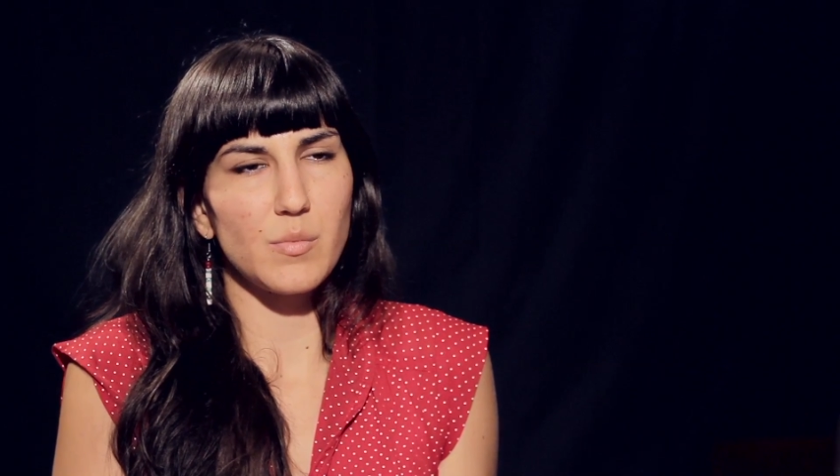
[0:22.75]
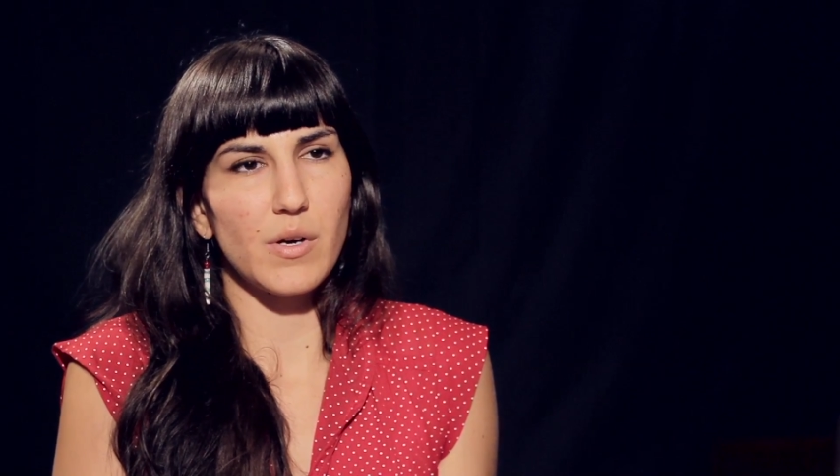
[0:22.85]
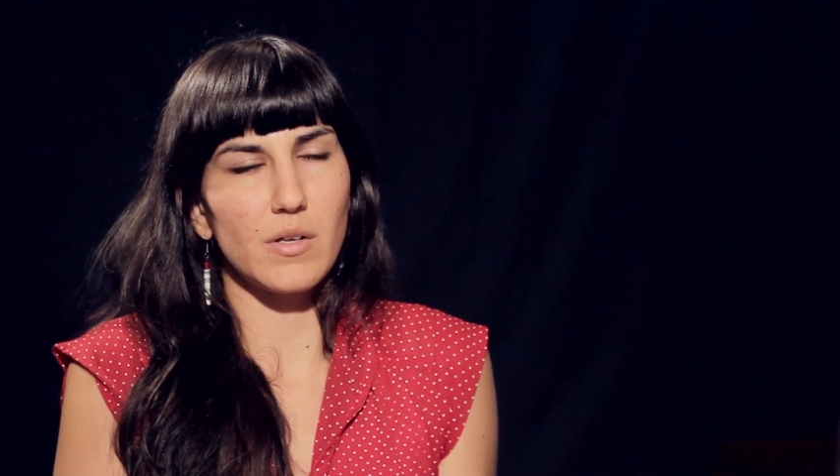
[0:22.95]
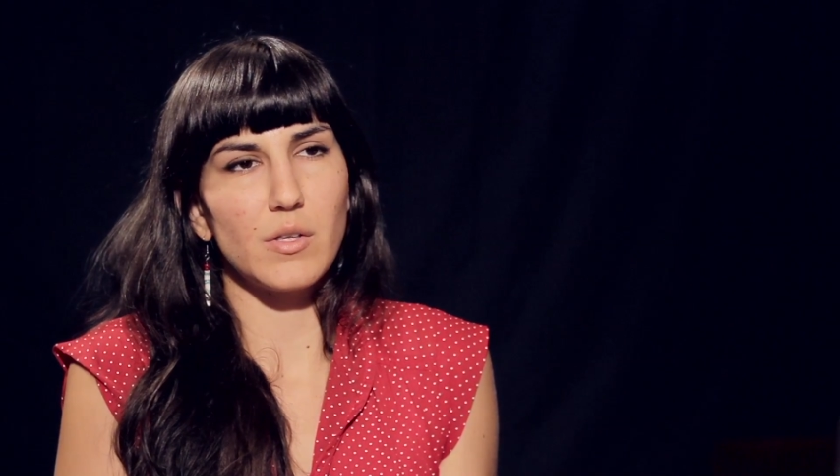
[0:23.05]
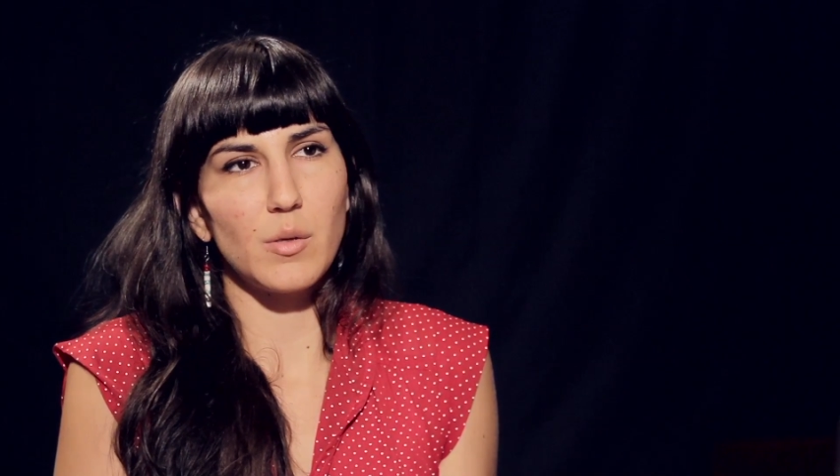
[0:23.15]
to
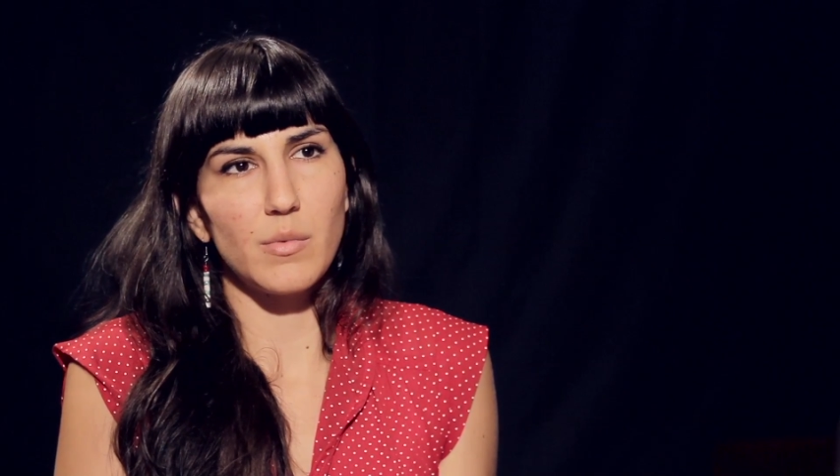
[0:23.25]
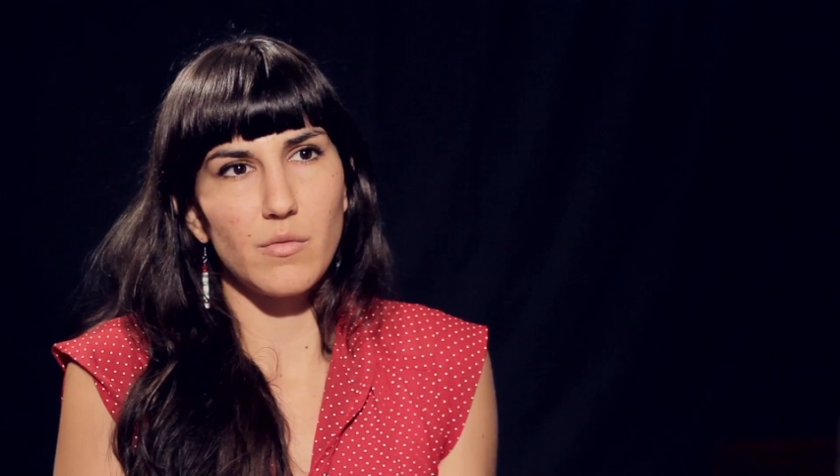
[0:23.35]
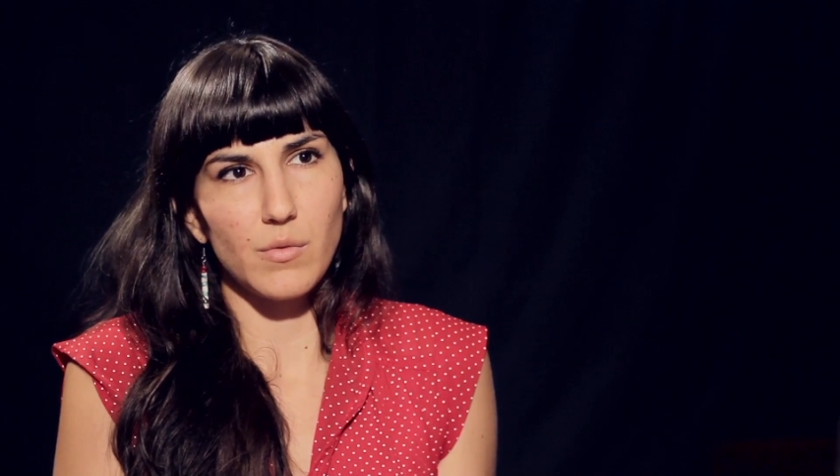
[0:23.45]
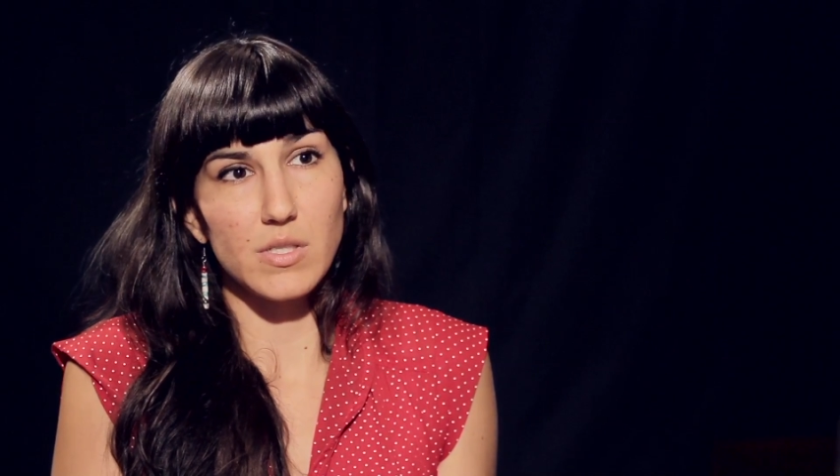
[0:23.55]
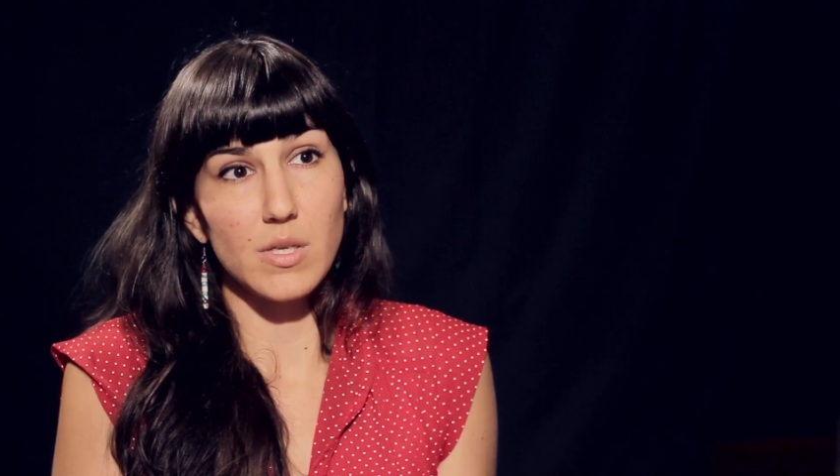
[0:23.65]
bring a little bit
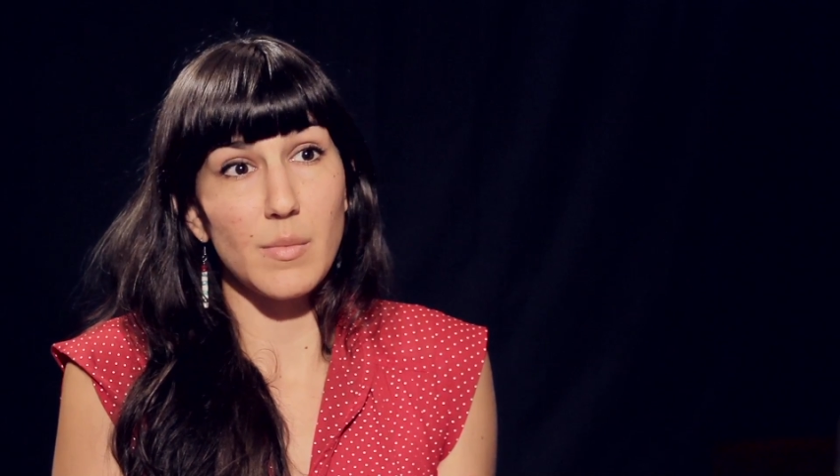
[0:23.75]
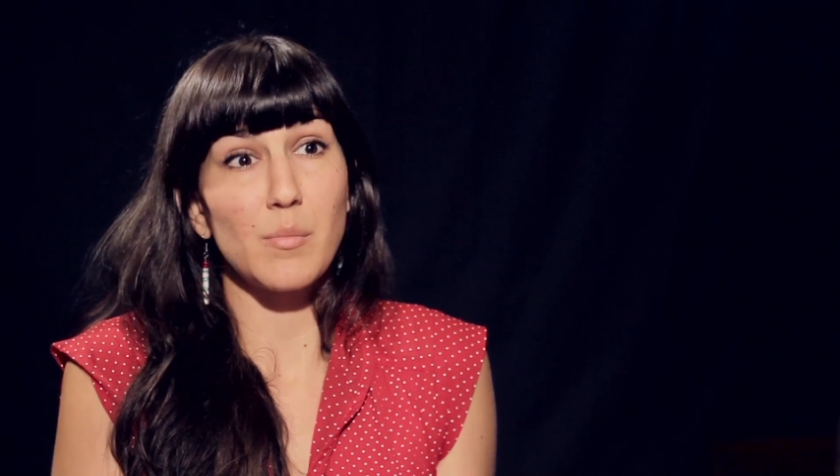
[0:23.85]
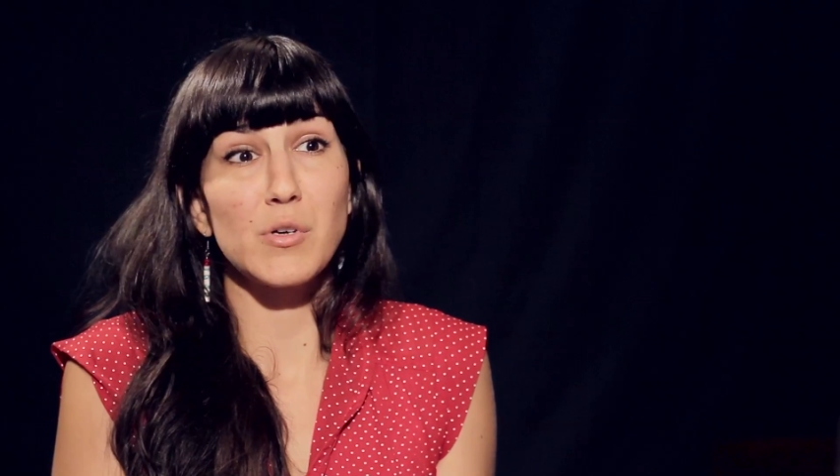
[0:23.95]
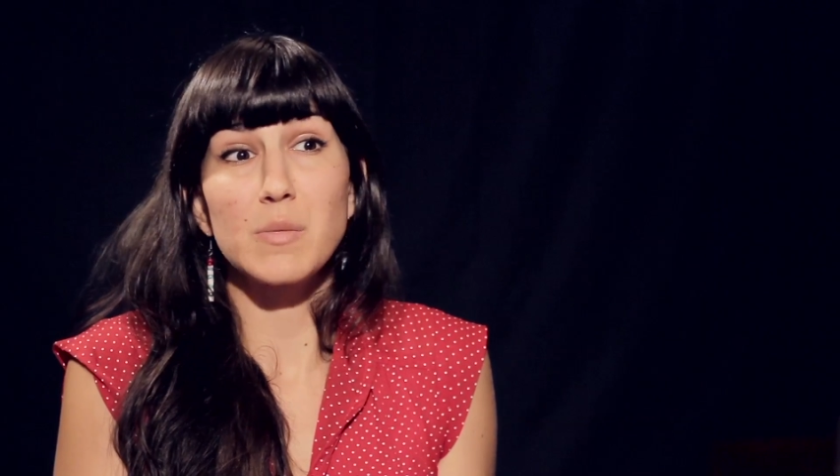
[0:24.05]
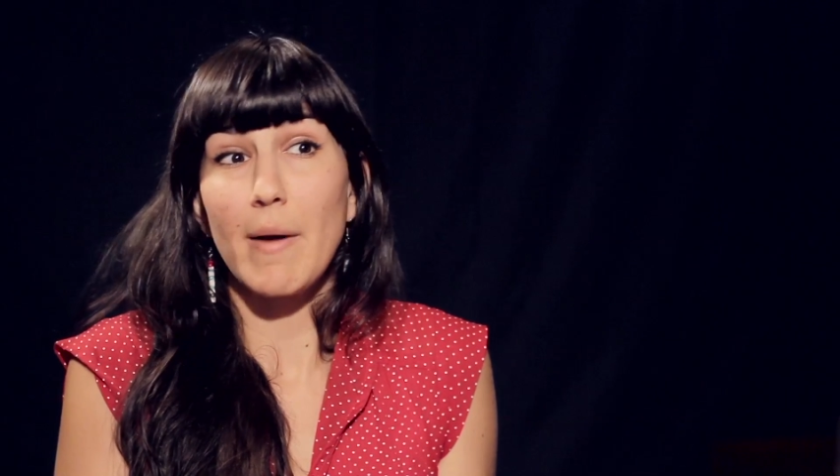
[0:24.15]
of wisdom
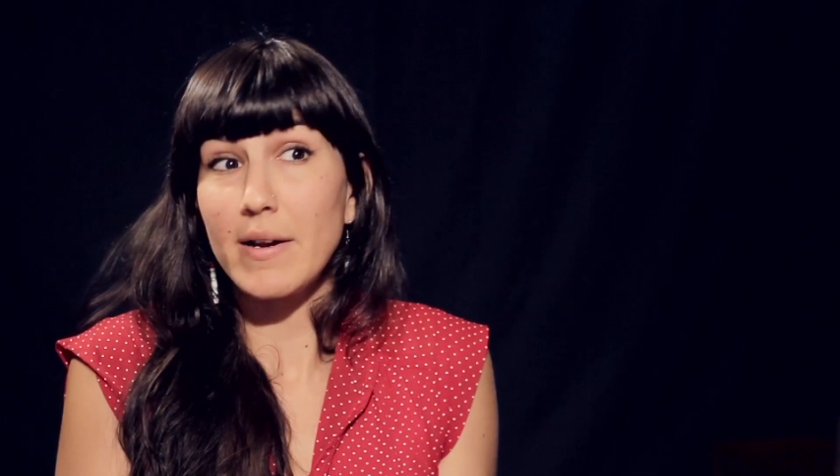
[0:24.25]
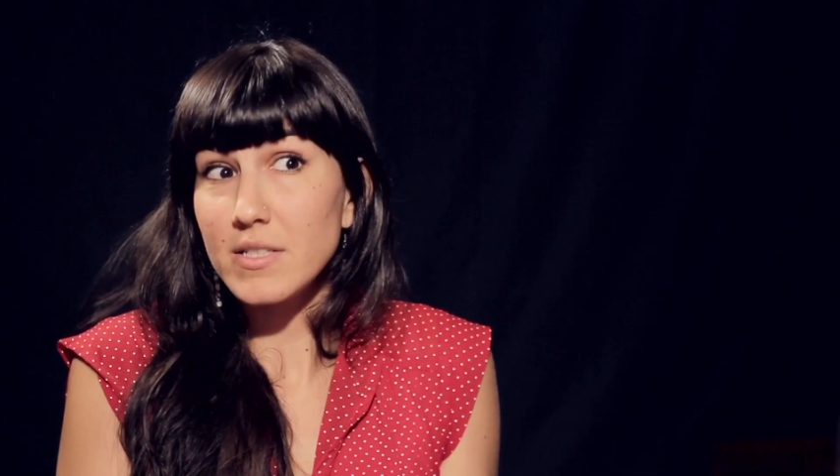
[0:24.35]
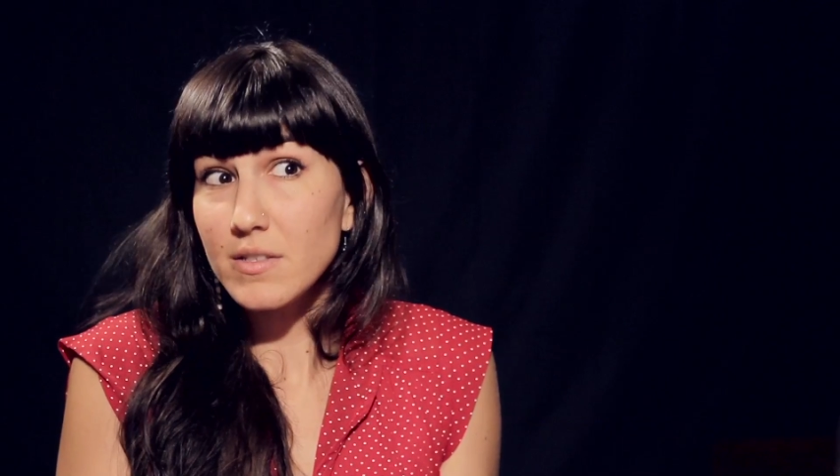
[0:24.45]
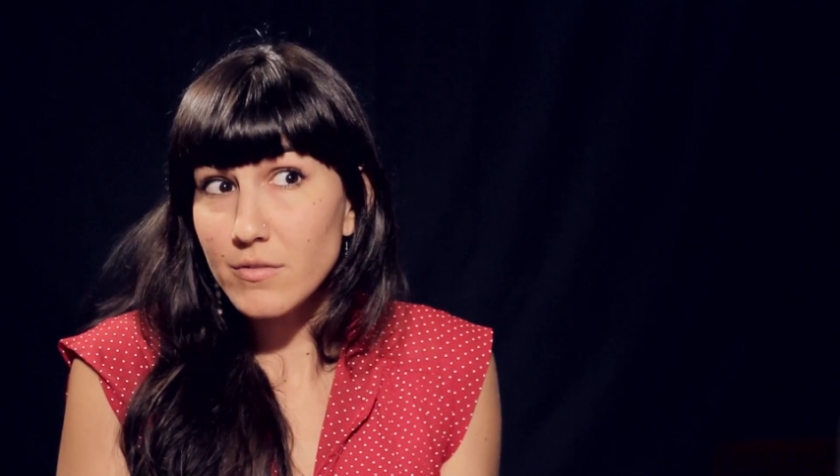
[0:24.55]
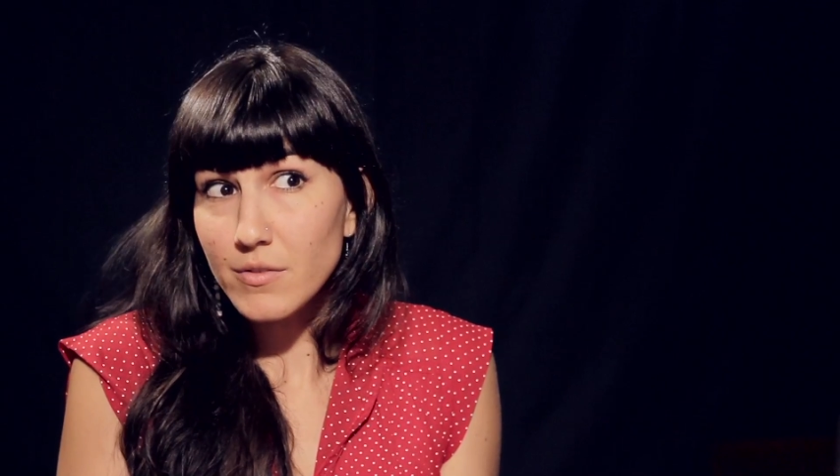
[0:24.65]
and
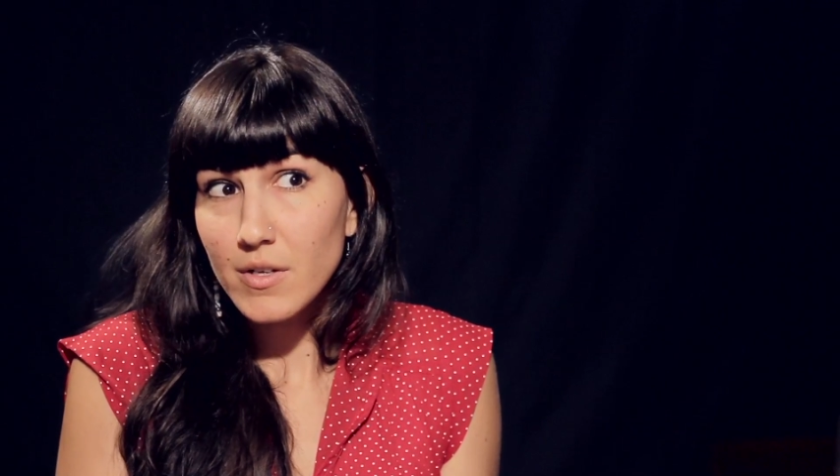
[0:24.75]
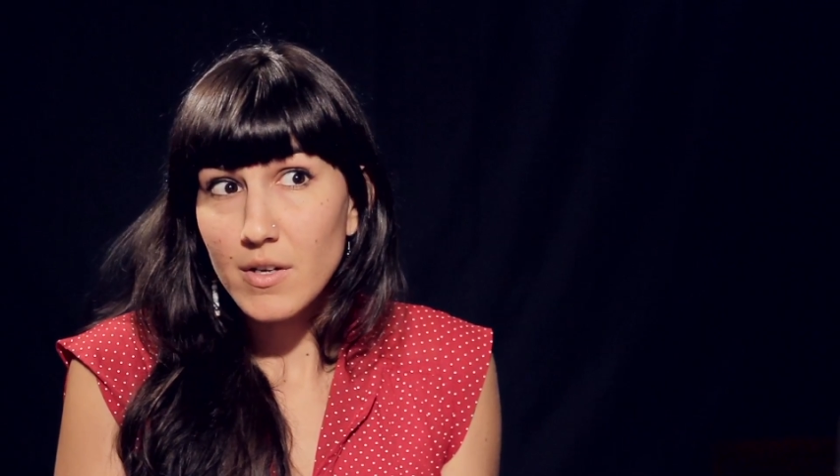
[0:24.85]
perspective.